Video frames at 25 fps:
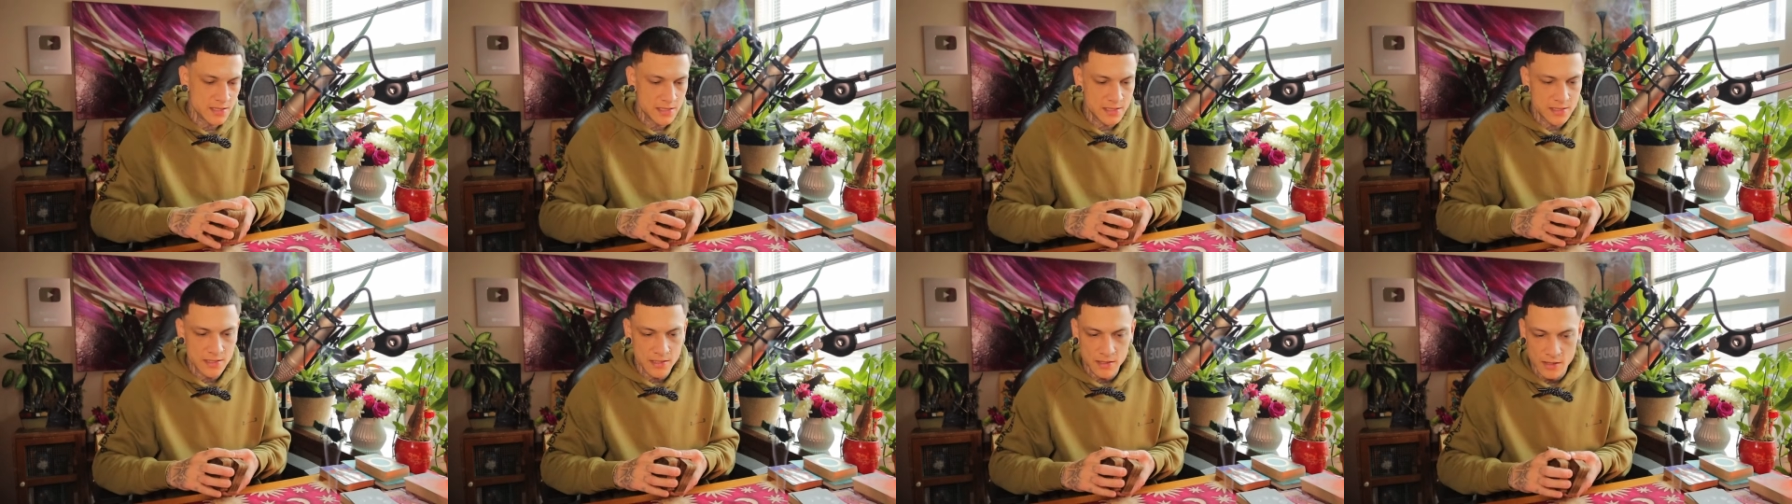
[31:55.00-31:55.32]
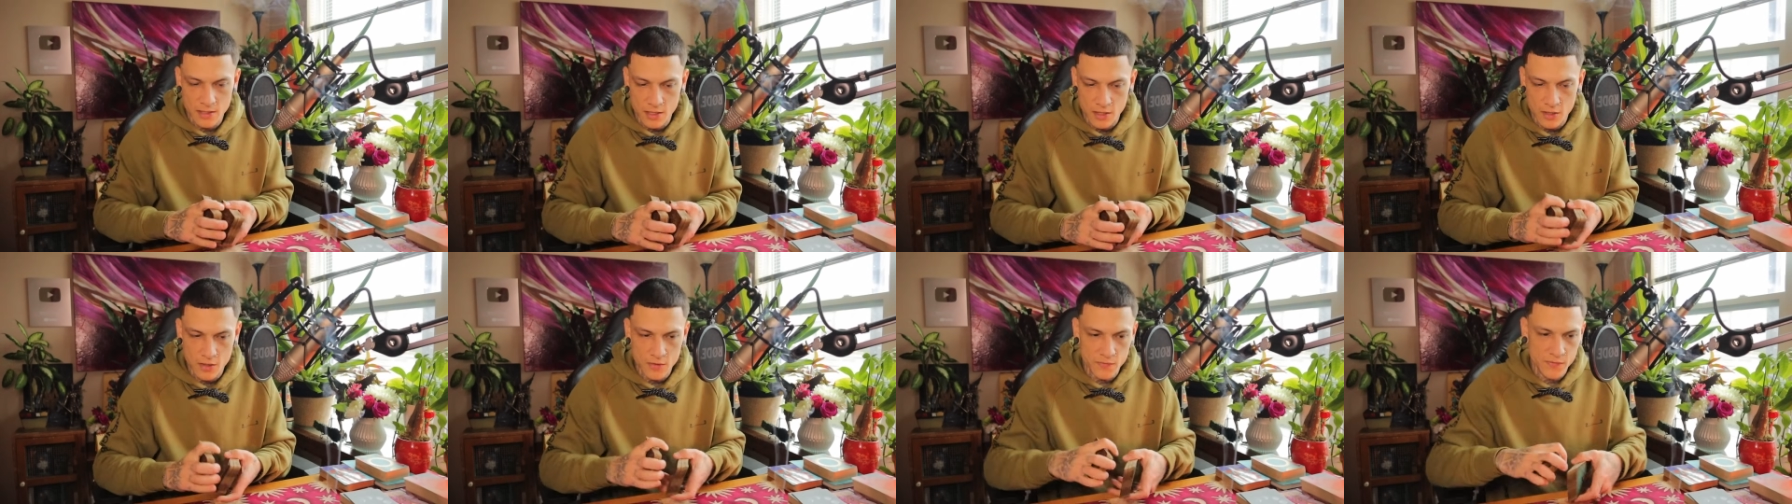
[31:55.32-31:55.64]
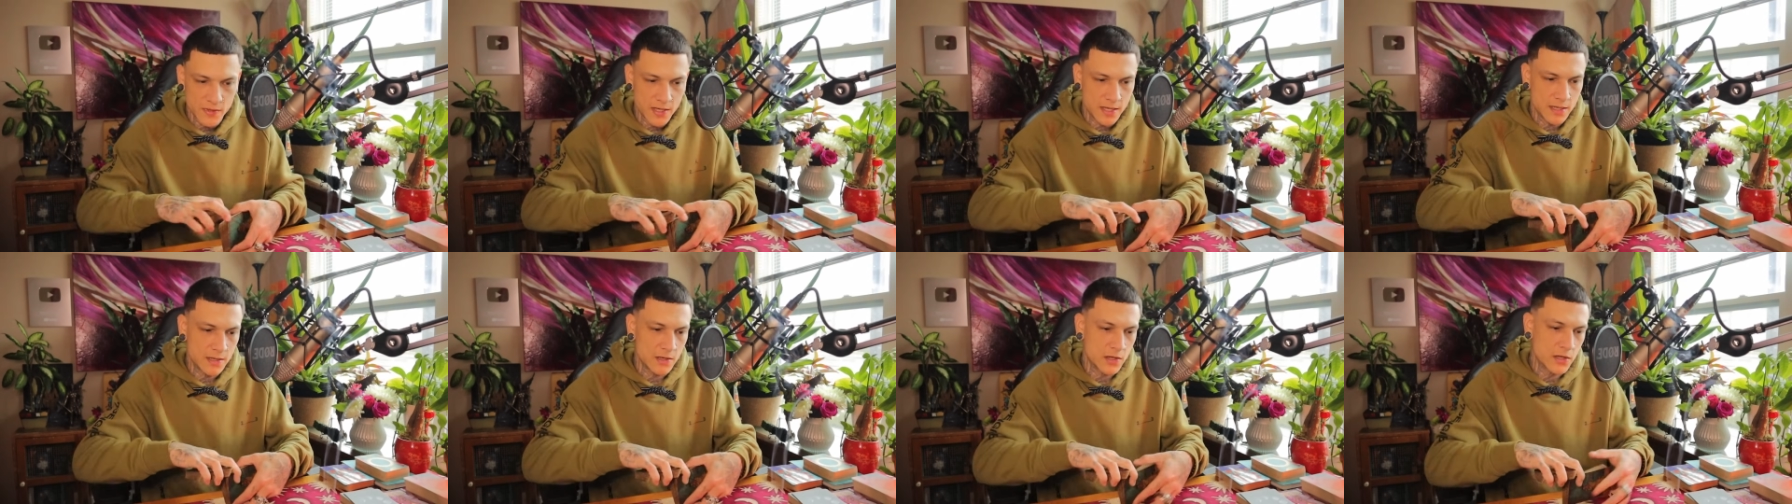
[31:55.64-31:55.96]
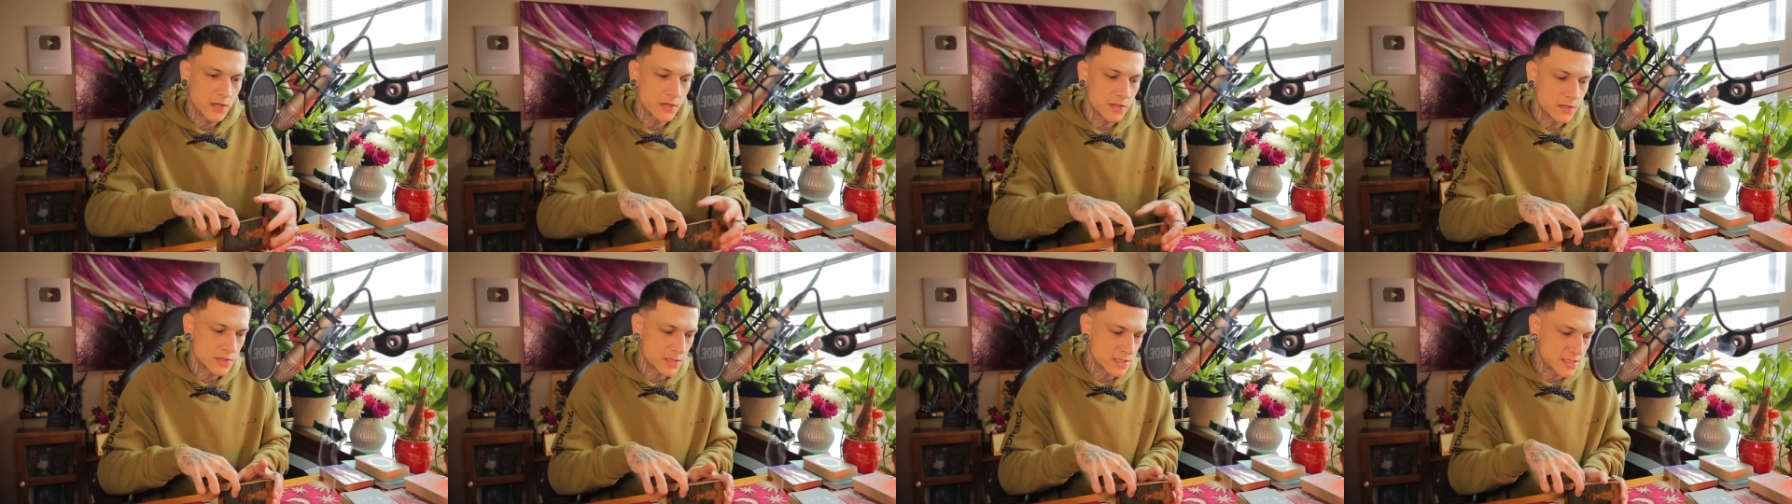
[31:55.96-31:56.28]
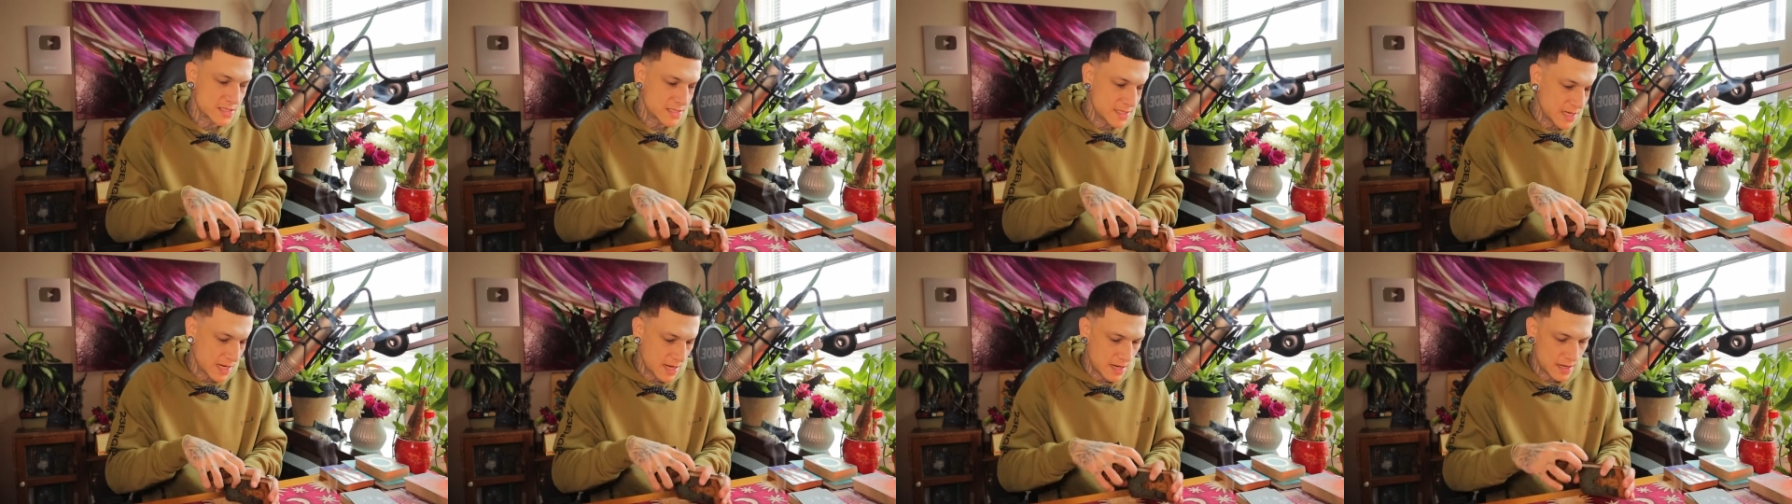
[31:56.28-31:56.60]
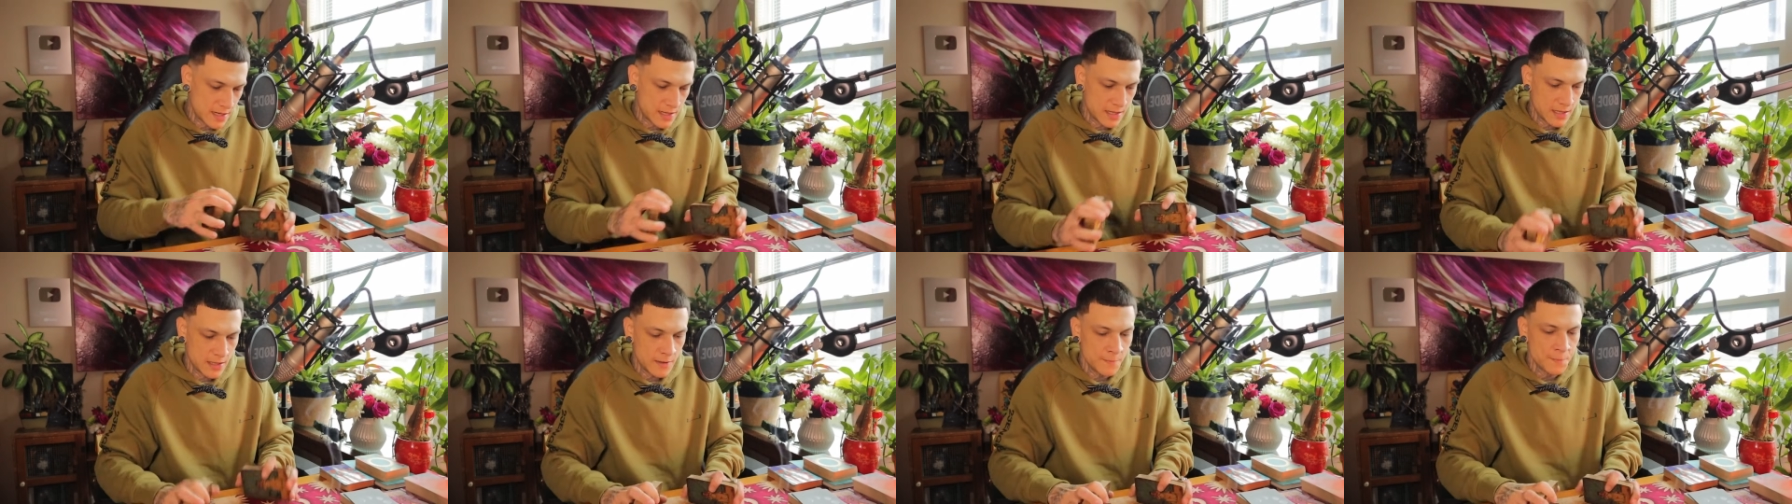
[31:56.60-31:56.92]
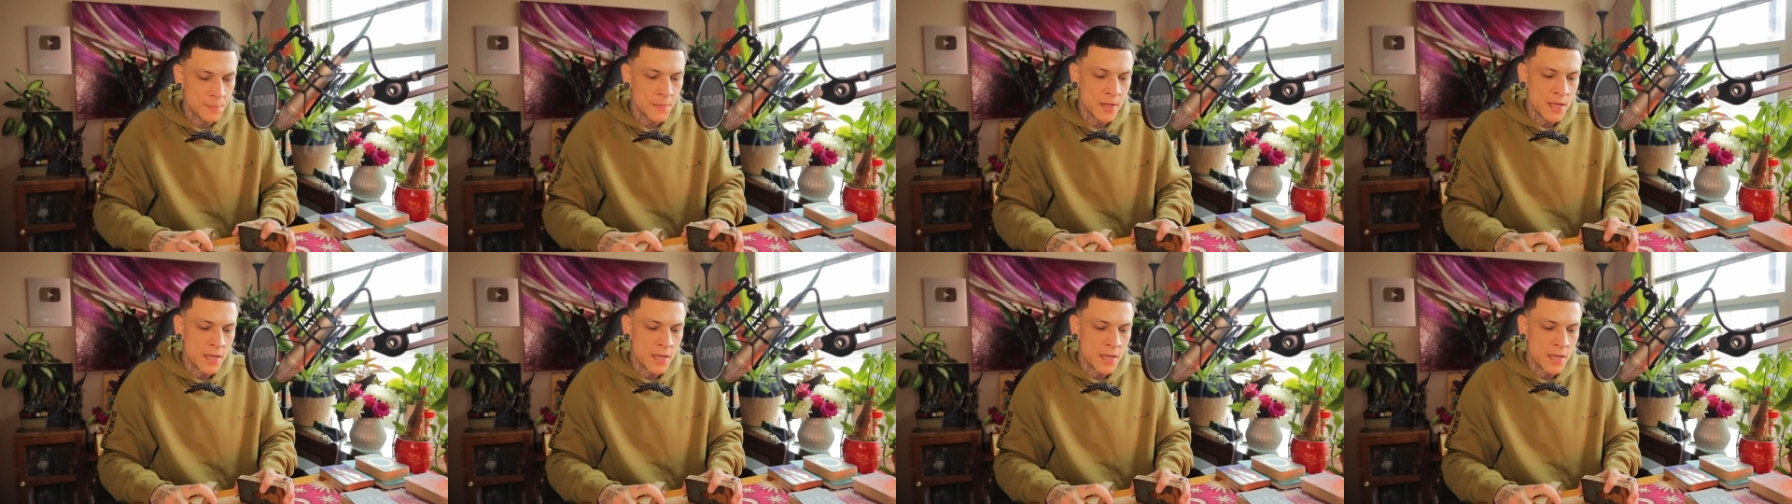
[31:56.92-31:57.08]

this love and understanding,